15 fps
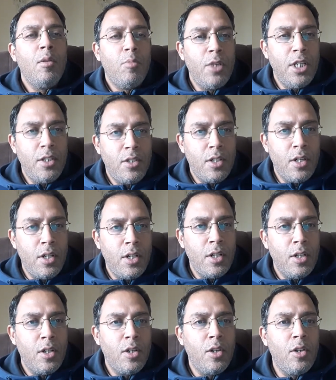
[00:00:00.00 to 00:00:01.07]

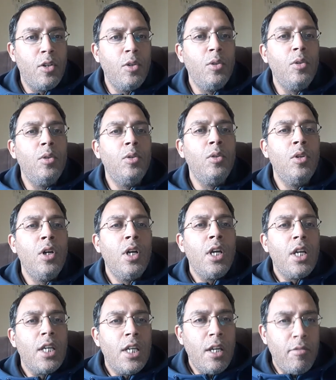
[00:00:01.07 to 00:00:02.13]
Minister to
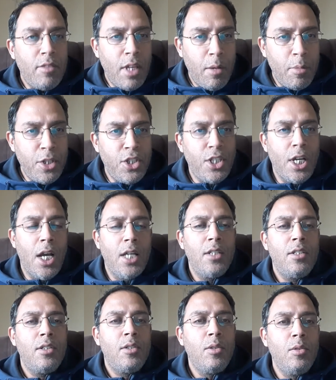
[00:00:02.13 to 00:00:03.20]
give them a
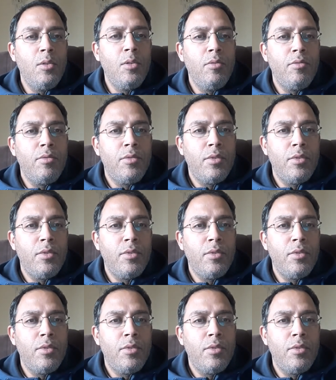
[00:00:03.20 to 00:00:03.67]
chance to